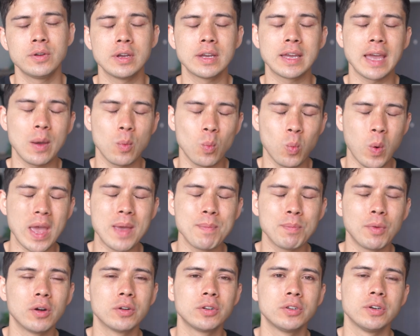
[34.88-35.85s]
can get way
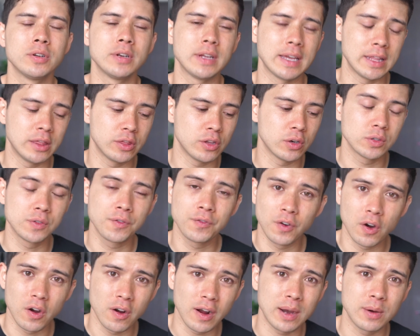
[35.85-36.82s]
more done in those
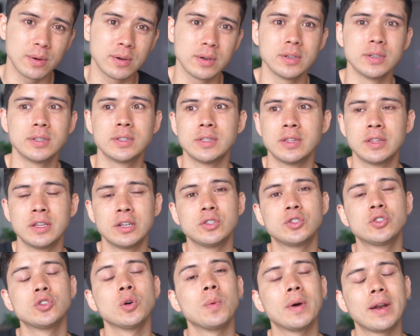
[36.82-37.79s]
4 hours than
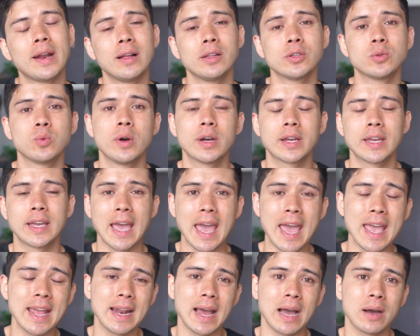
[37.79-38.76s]
someone else working
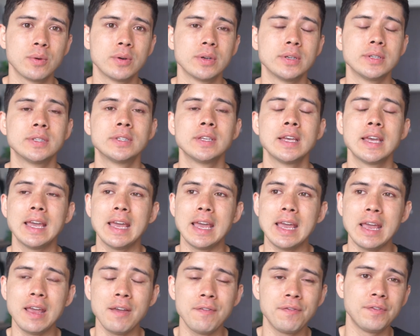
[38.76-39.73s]
8 hours
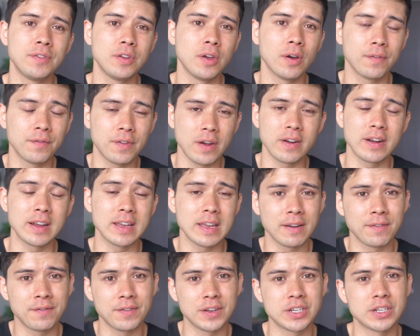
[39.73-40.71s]
if you're very
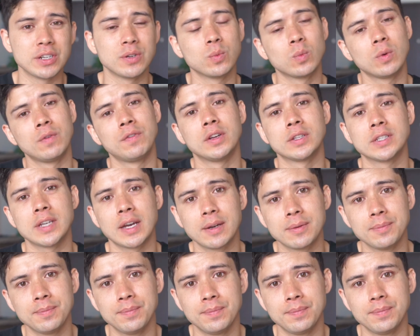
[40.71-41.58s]
efficient with your time.